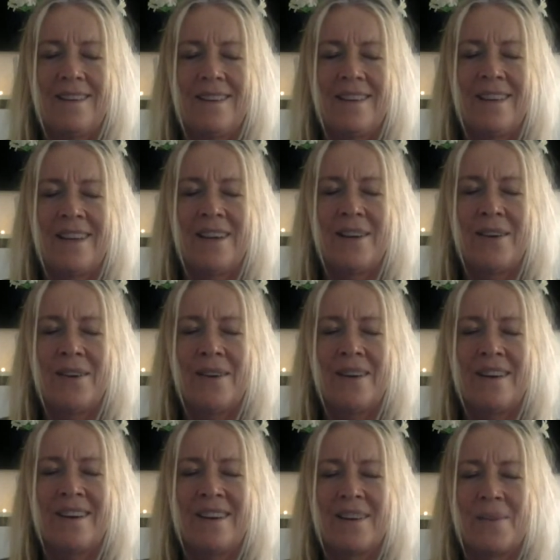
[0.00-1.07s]

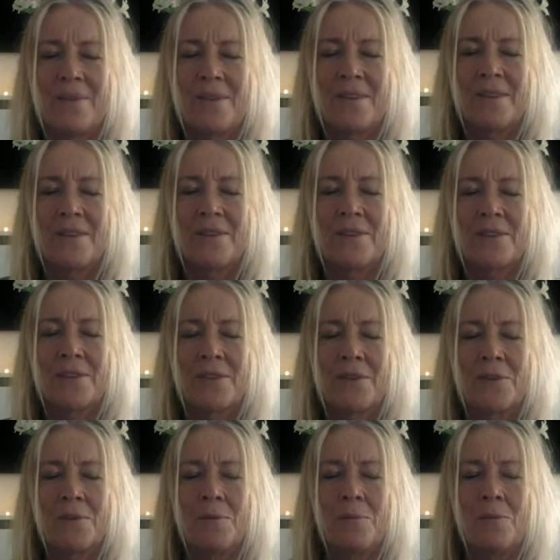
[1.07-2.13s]
Now I want you
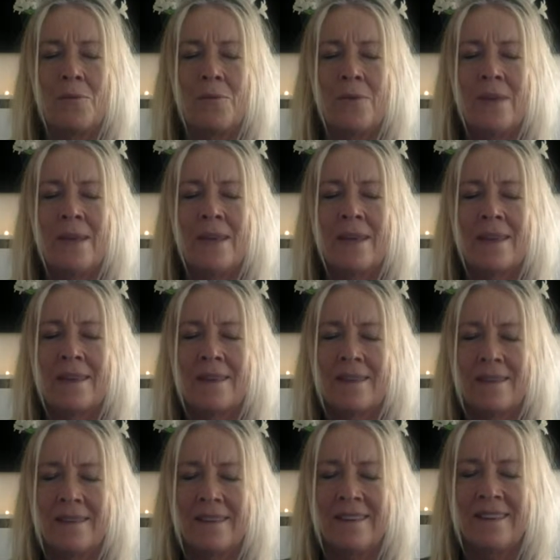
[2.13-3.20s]
to bring
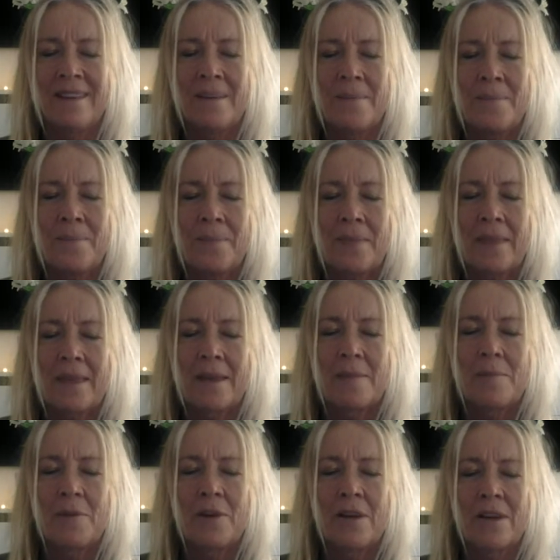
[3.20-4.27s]
in a
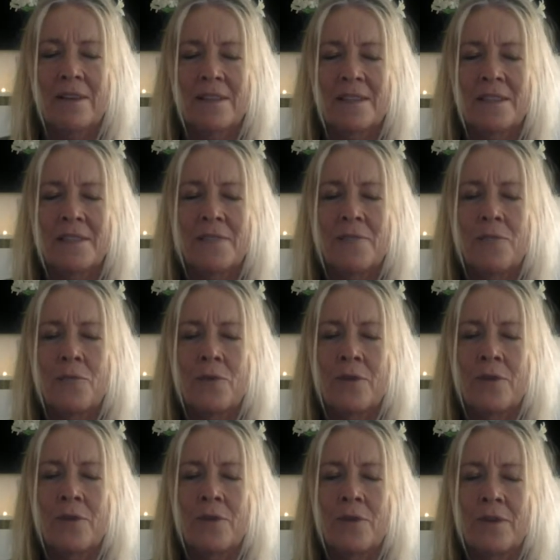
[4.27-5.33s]
positive
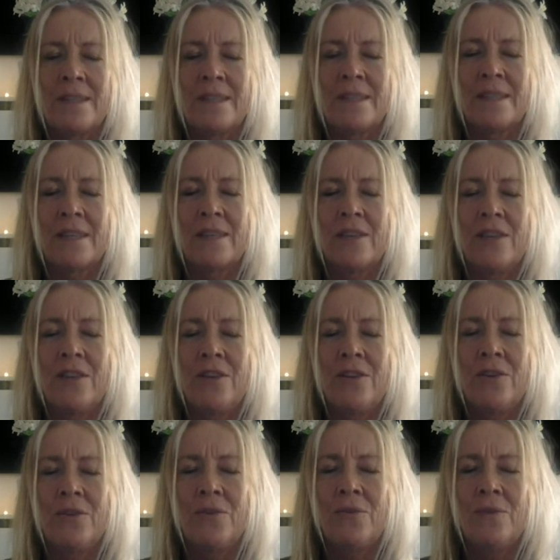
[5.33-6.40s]
word that
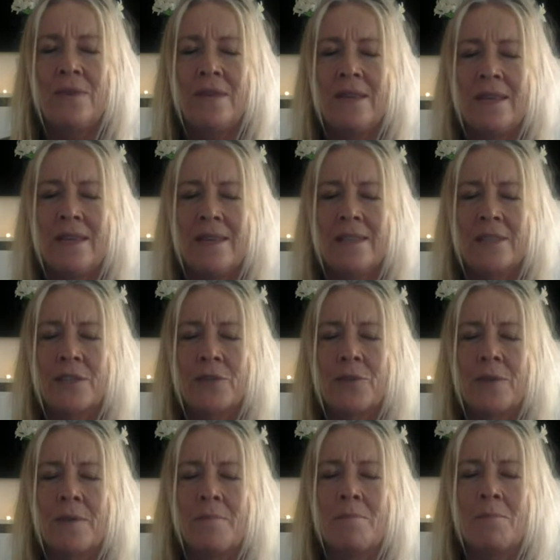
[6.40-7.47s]
you need
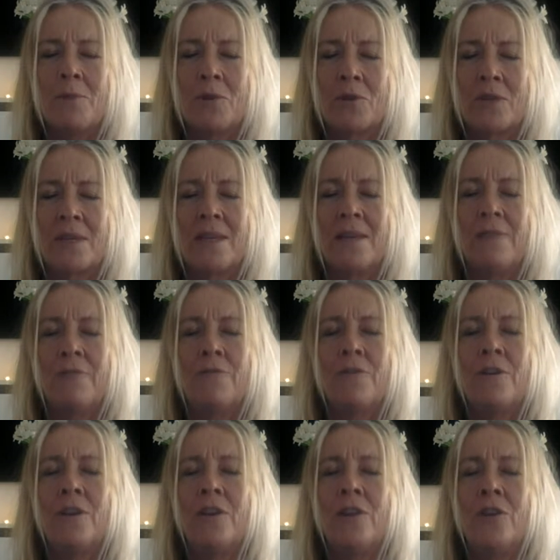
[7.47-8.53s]
to embody
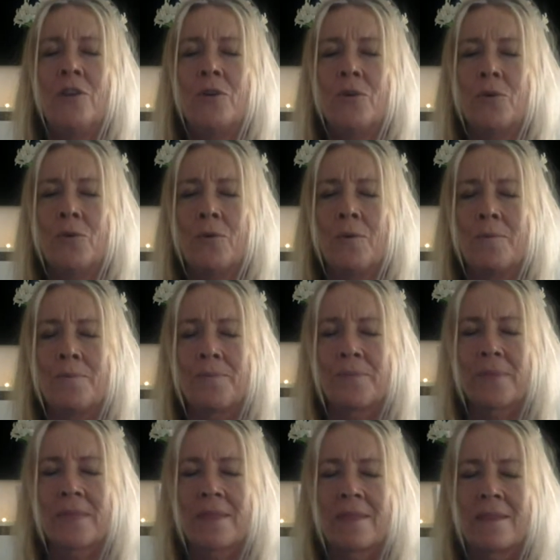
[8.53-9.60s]
for you.
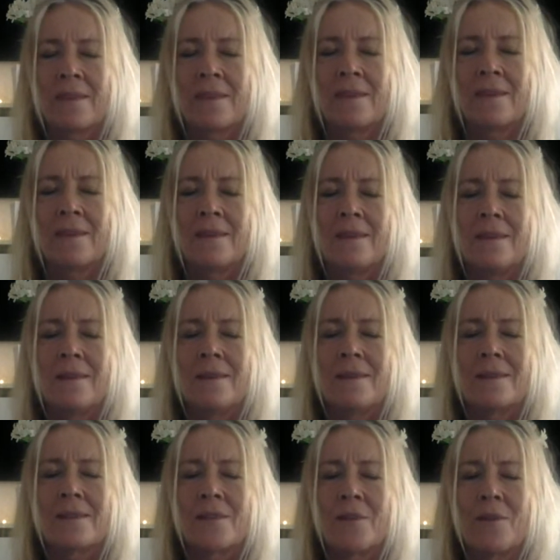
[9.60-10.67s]

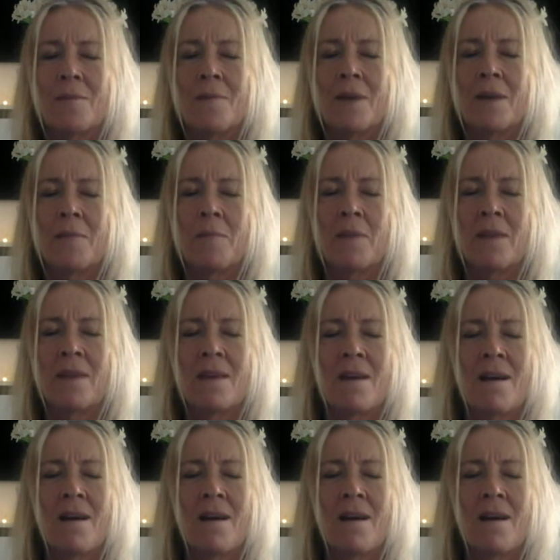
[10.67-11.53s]
So it might be,